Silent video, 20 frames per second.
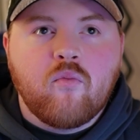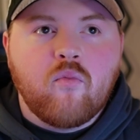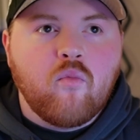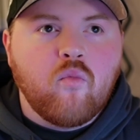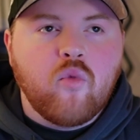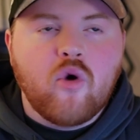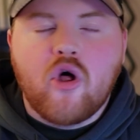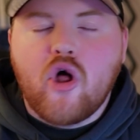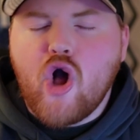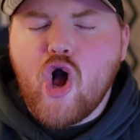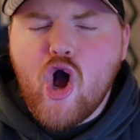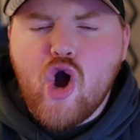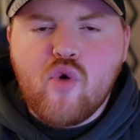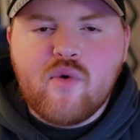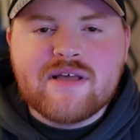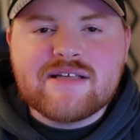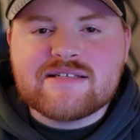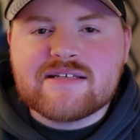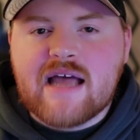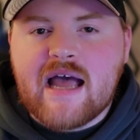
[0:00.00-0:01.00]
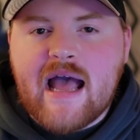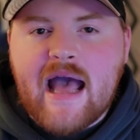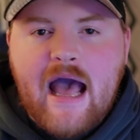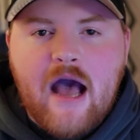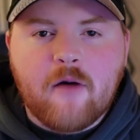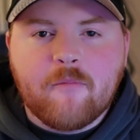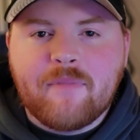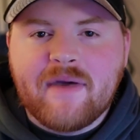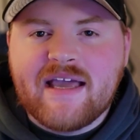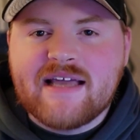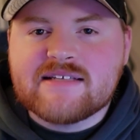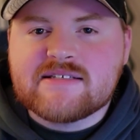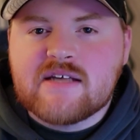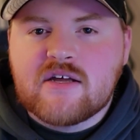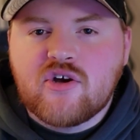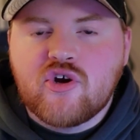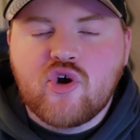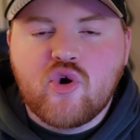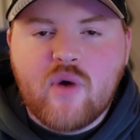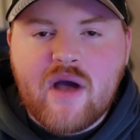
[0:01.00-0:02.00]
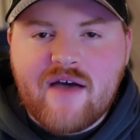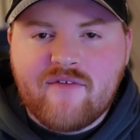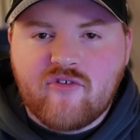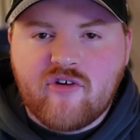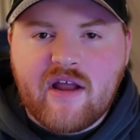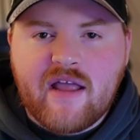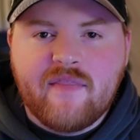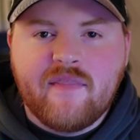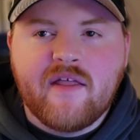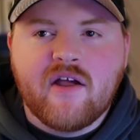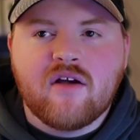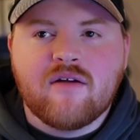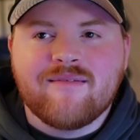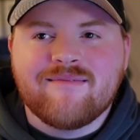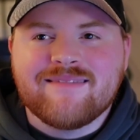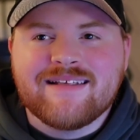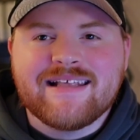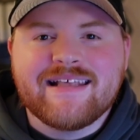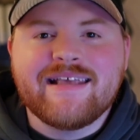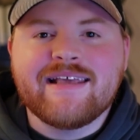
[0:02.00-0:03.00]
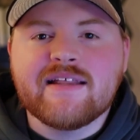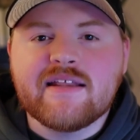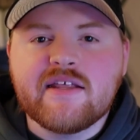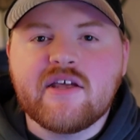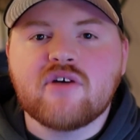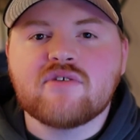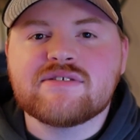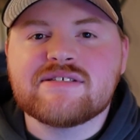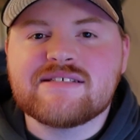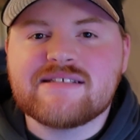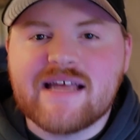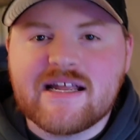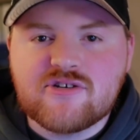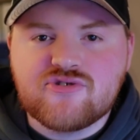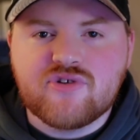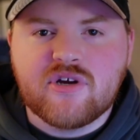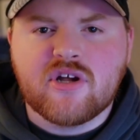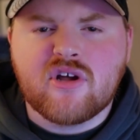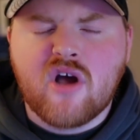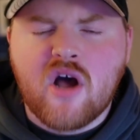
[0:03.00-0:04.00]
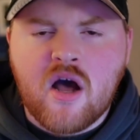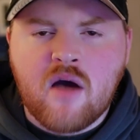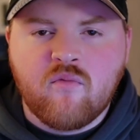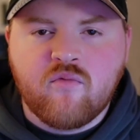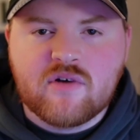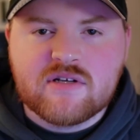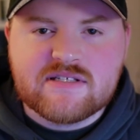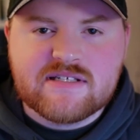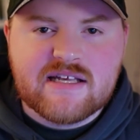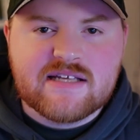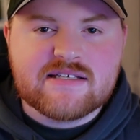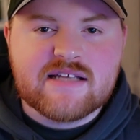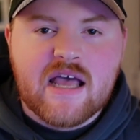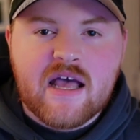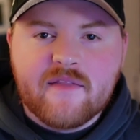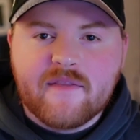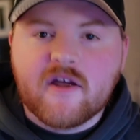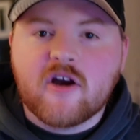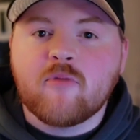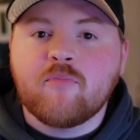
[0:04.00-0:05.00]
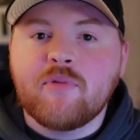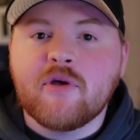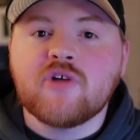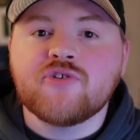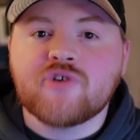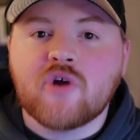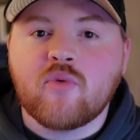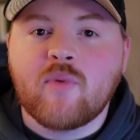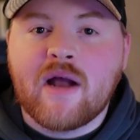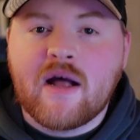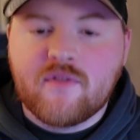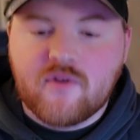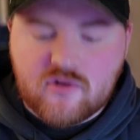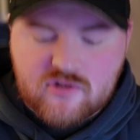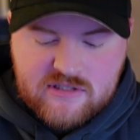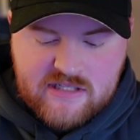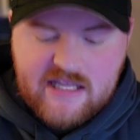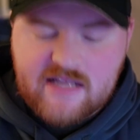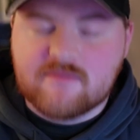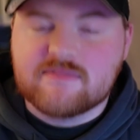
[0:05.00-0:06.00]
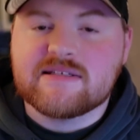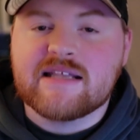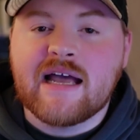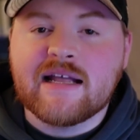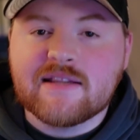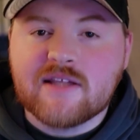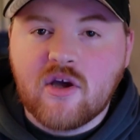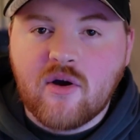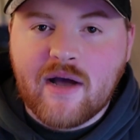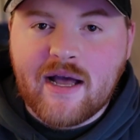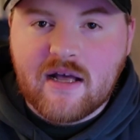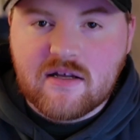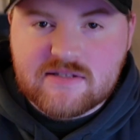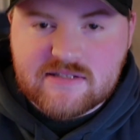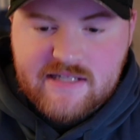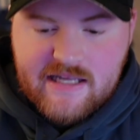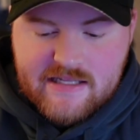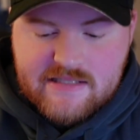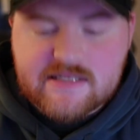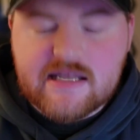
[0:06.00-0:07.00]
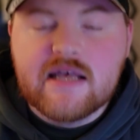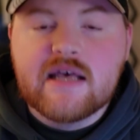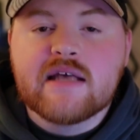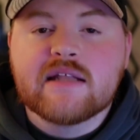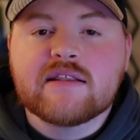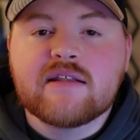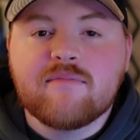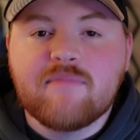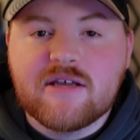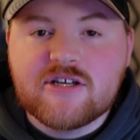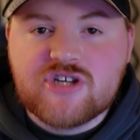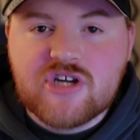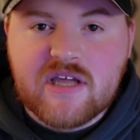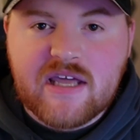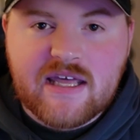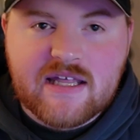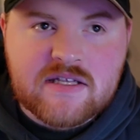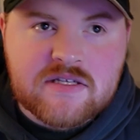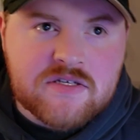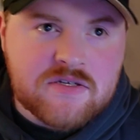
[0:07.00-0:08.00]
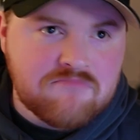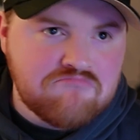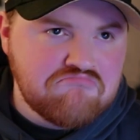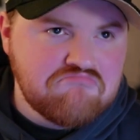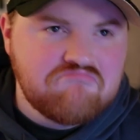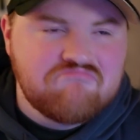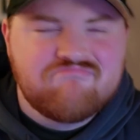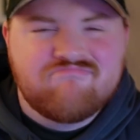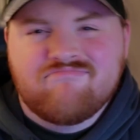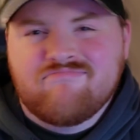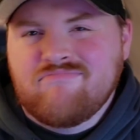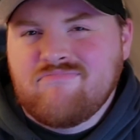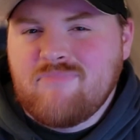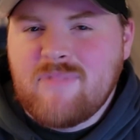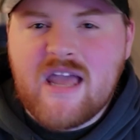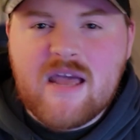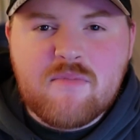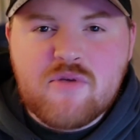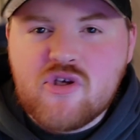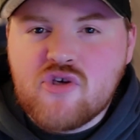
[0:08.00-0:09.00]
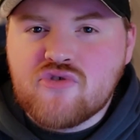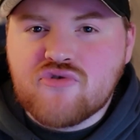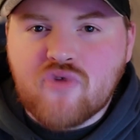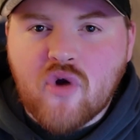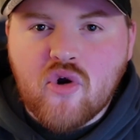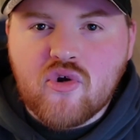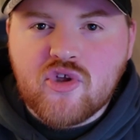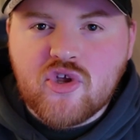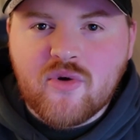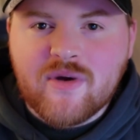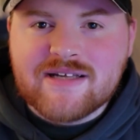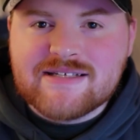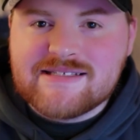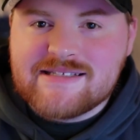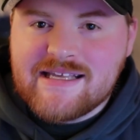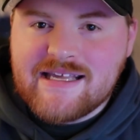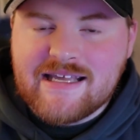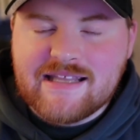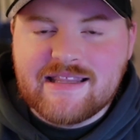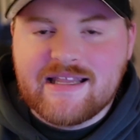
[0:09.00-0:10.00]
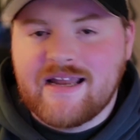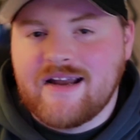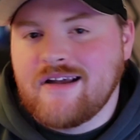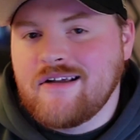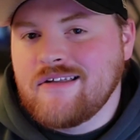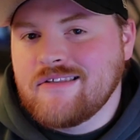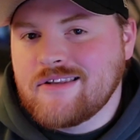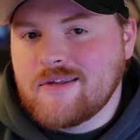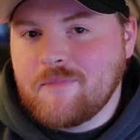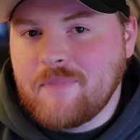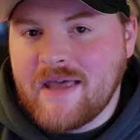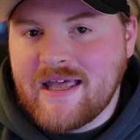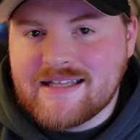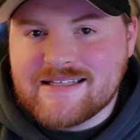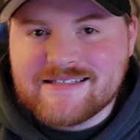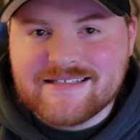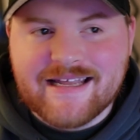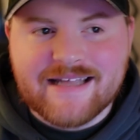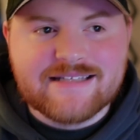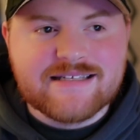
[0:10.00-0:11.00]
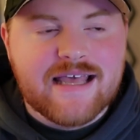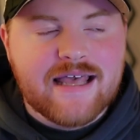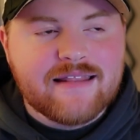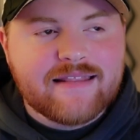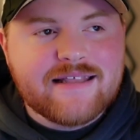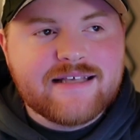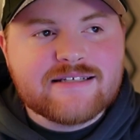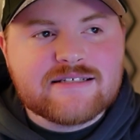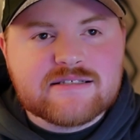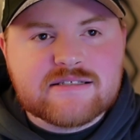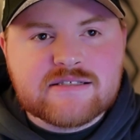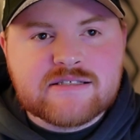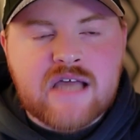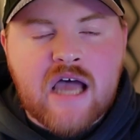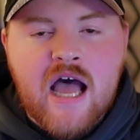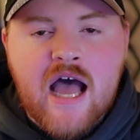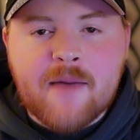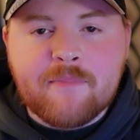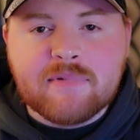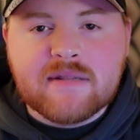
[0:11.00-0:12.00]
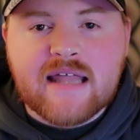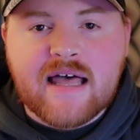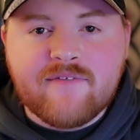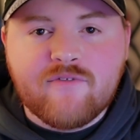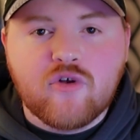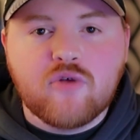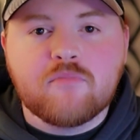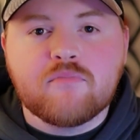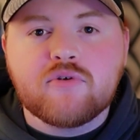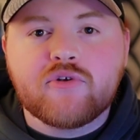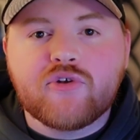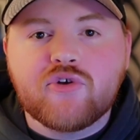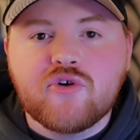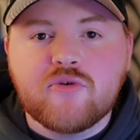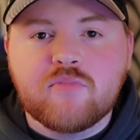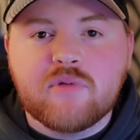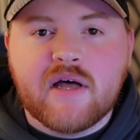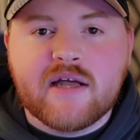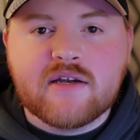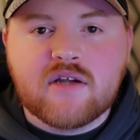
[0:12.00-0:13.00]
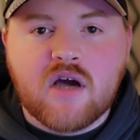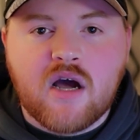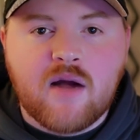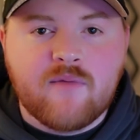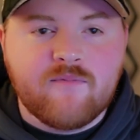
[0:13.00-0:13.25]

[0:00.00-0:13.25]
will always outpace whoever, and they're heliocentric conferences that are built around those teams, like the Ohio States, the Michigans. Maybe you throw USC in there, the Penn States, these top-level blue blood